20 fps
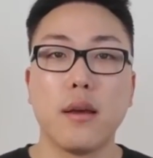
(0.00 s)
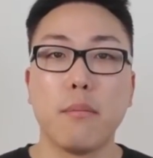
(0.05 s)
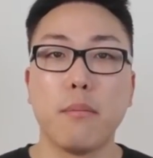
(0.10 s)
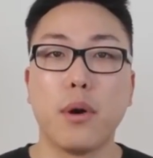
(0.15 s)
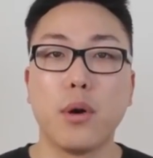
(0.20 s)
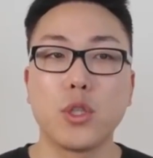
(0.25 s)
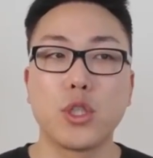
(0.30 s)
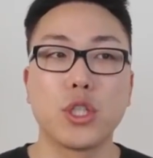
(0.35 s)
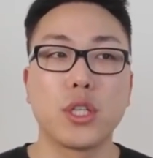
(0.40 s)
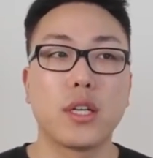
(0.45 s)

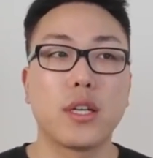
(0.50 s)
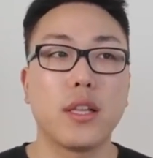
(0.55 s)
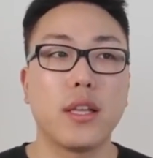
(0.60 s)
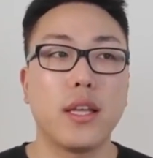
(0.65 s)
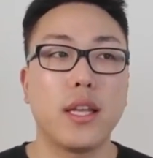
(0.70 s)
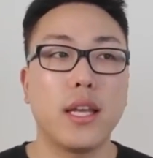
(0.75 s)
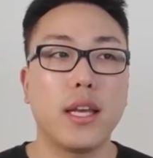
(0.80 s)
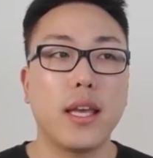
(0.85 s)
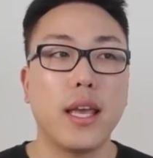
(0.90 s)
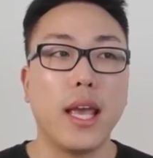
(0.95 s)
Motion
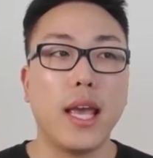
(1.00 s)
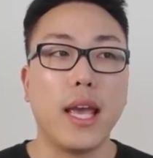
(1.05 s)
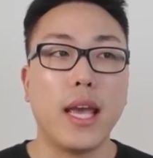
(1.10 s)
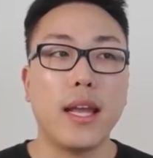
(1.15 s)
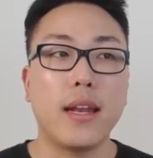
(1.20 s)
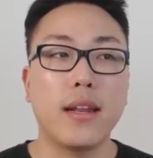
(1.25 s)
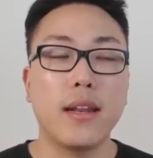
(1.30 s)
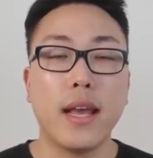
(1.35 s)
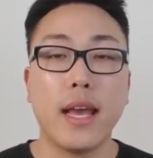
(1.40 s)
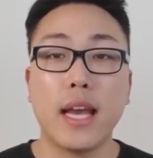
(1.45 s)
Clinic
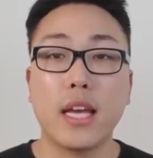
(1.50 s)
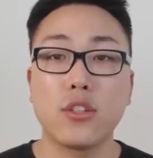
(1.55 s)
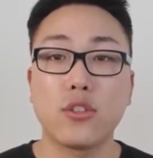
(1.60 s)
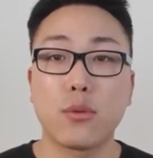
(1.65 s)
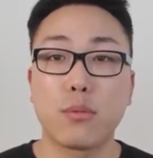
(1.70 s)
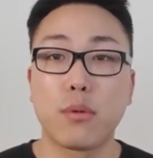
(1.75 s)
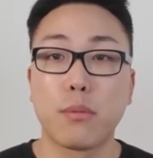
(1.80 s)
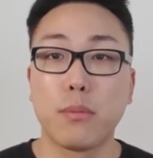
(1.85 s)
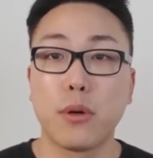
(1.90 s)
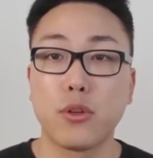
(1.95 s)
had an
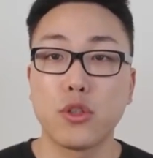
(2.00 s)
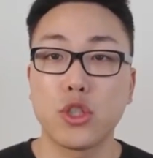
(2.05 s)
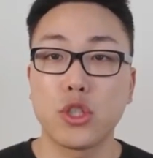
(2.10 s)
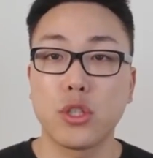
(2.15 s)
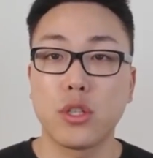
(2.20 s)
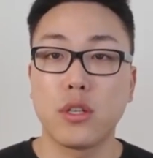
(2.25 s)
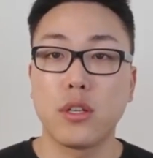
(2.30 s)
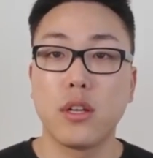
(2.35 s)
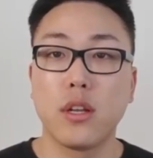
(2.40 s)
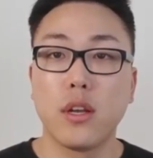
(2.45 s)
annual
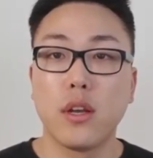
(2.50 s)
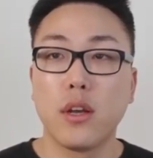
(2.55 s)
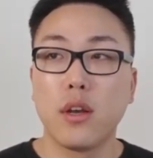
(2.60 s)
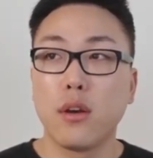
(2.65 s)
promotion